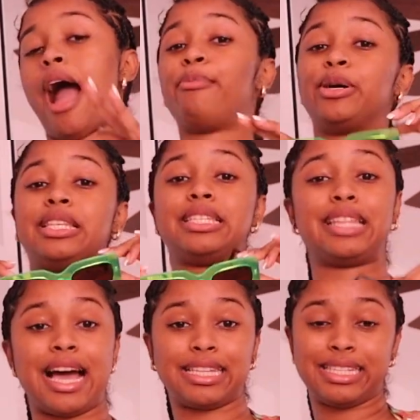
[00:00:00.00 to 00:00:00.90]
I bought these
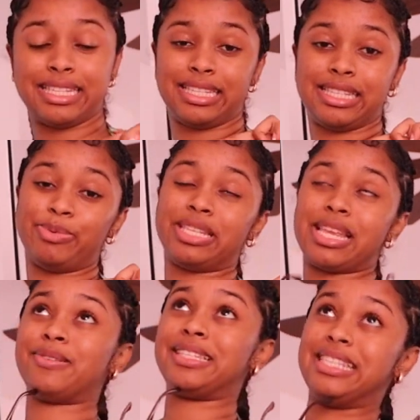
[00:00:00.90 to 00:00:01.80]
glasses because
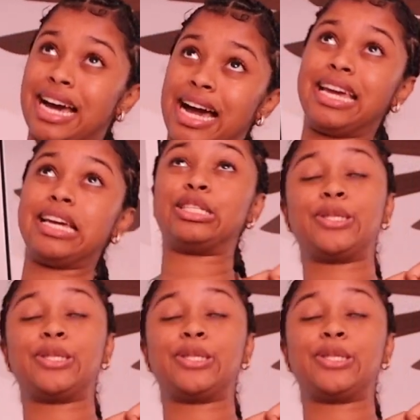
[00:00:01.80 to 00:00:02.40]
I was dying